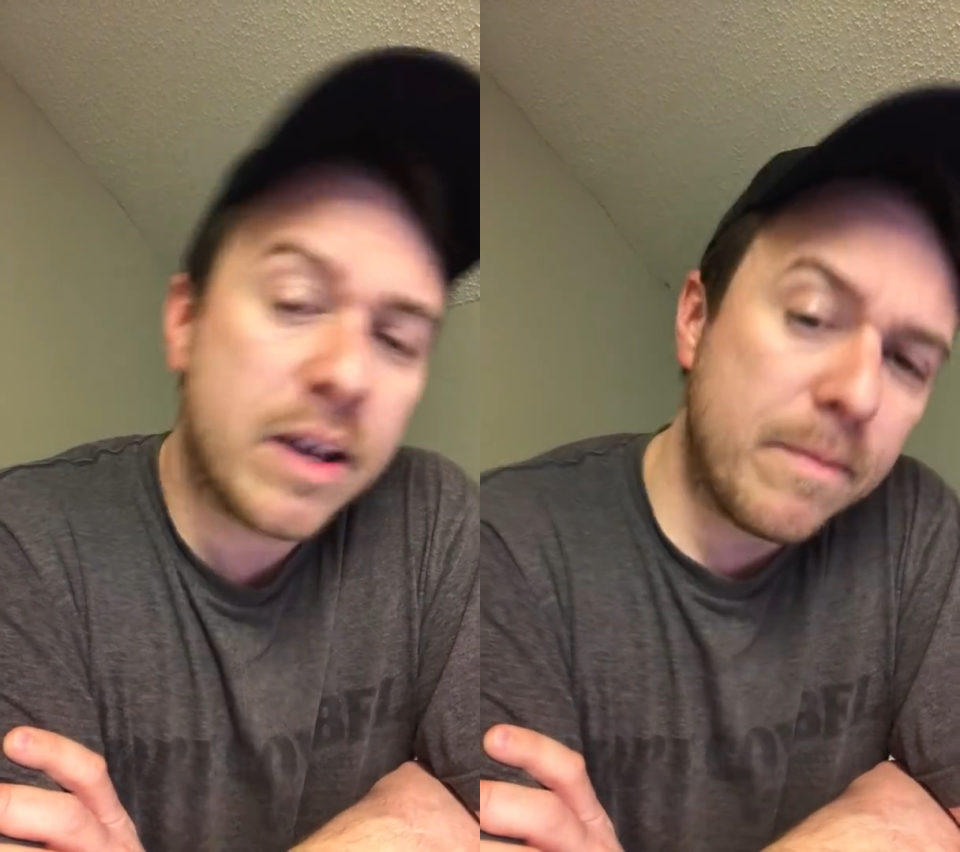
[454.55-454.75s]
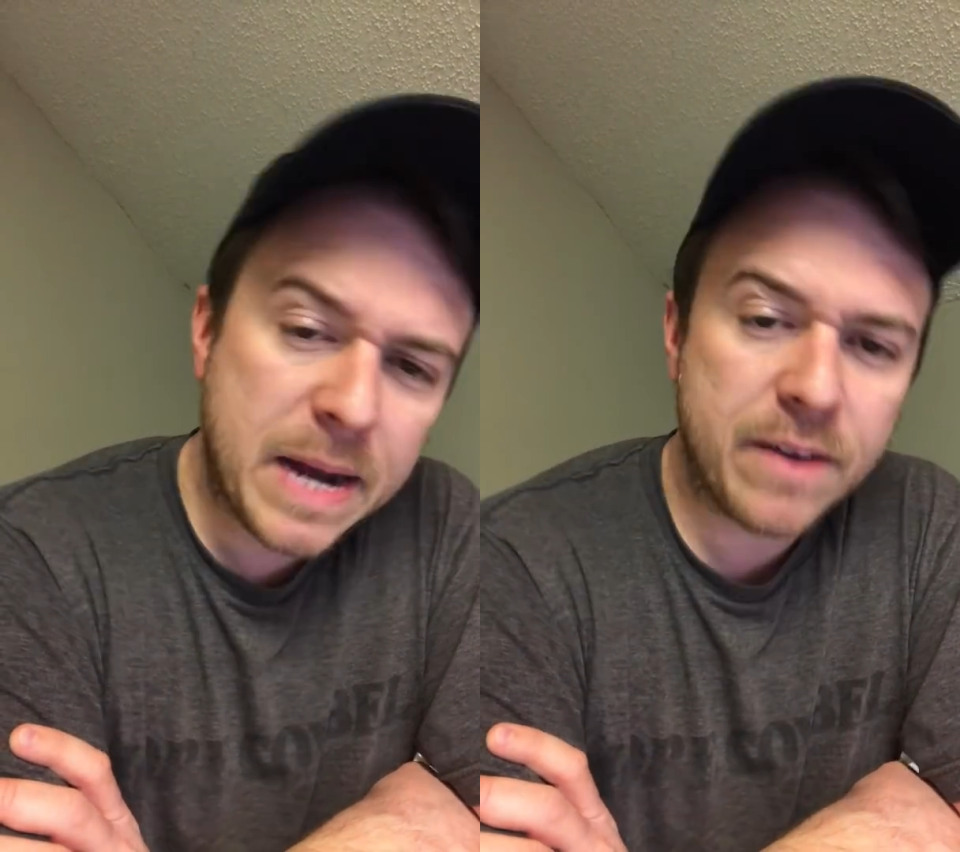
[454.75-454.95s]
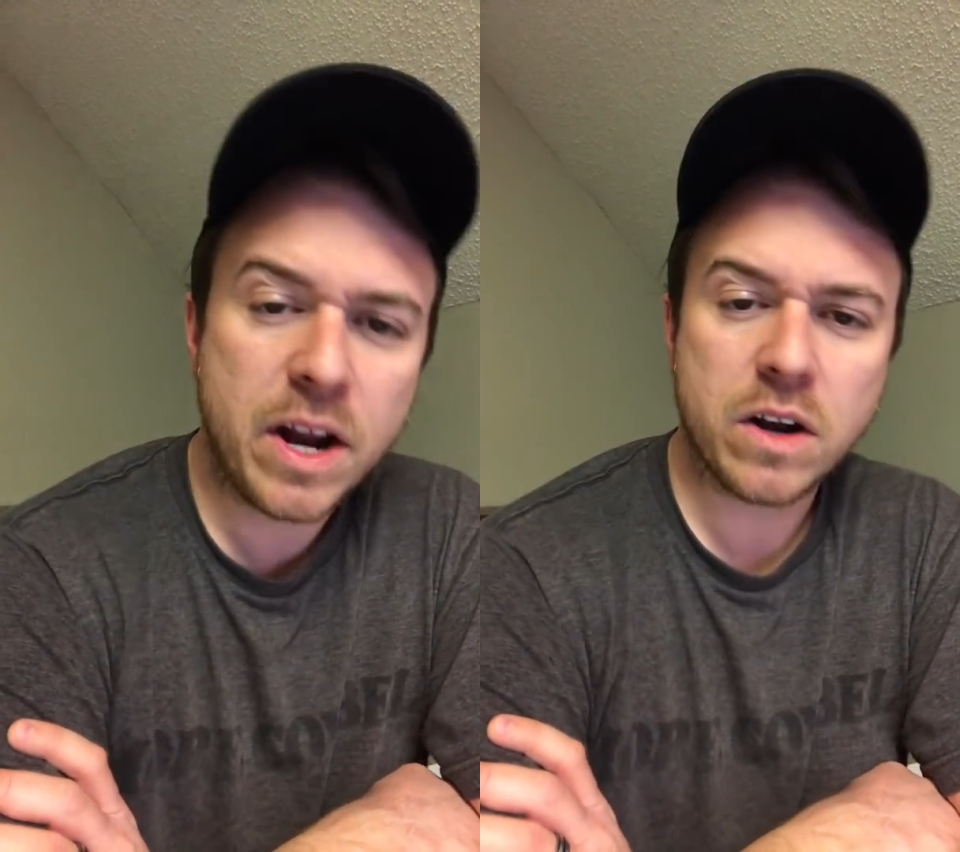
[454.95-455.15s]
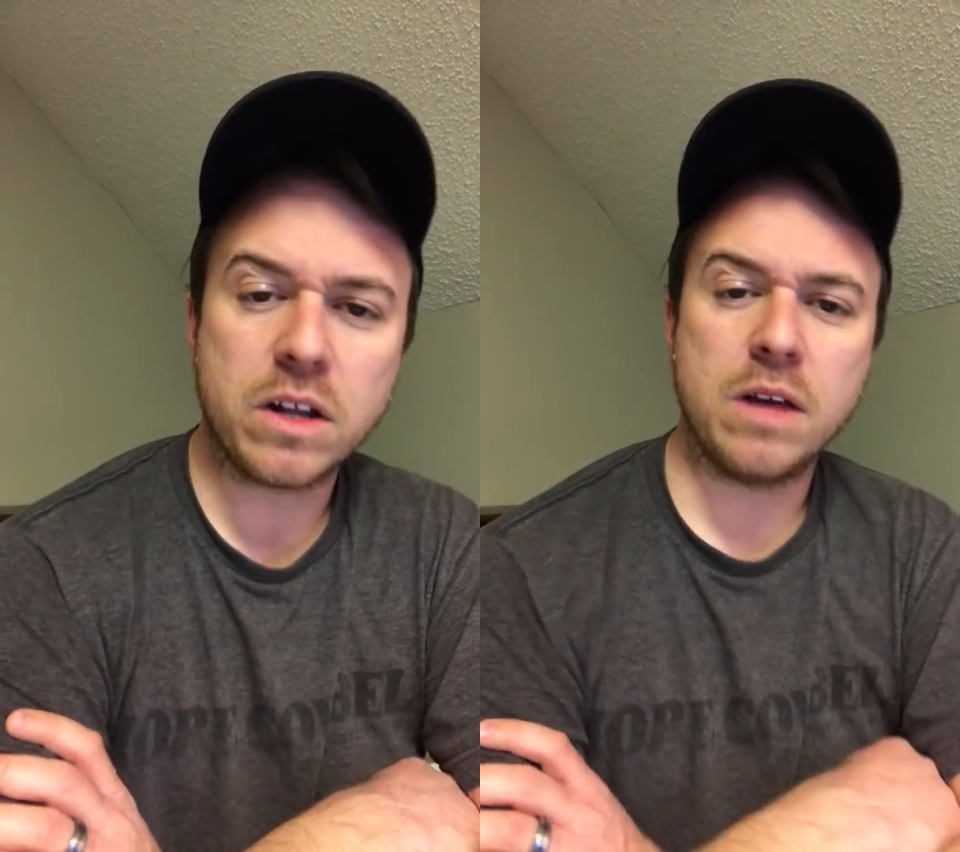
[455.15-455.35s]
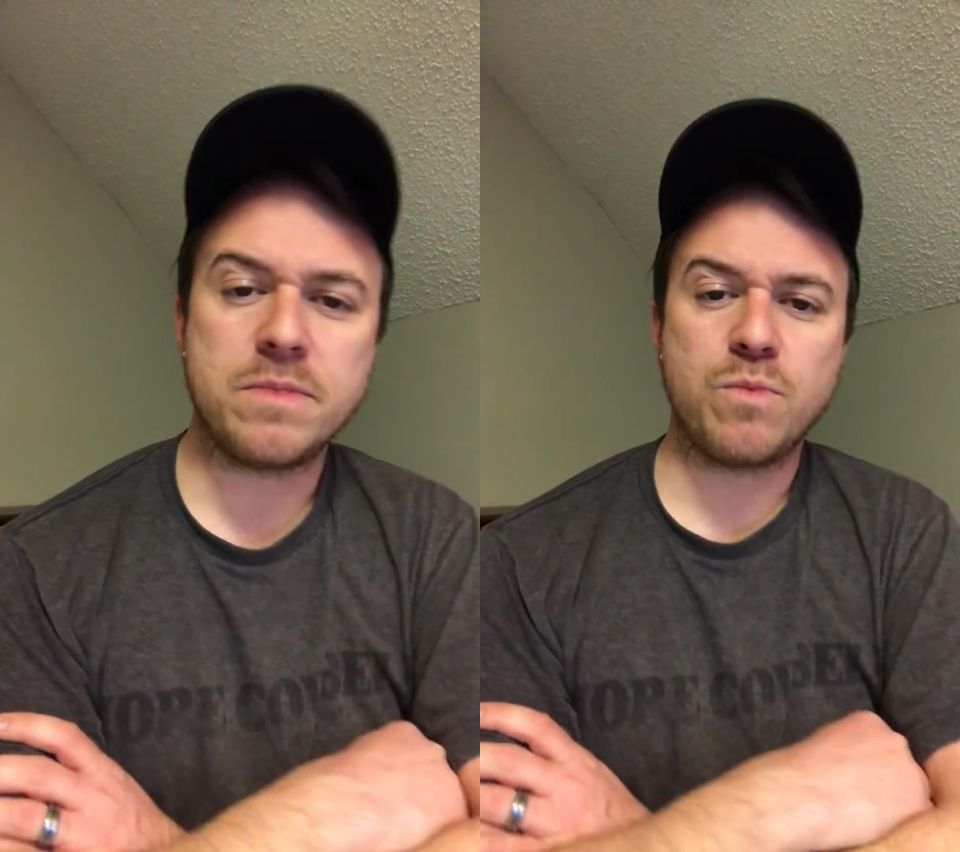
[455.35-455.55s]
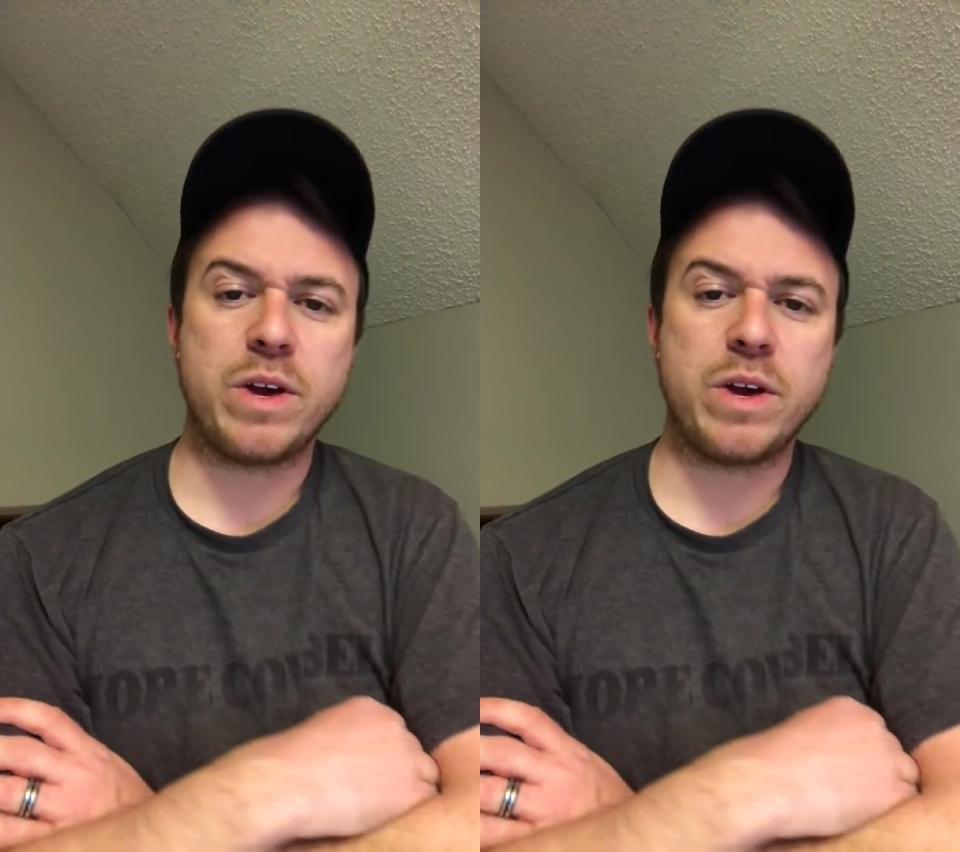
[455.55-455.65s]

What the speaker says: come down here to Clemson,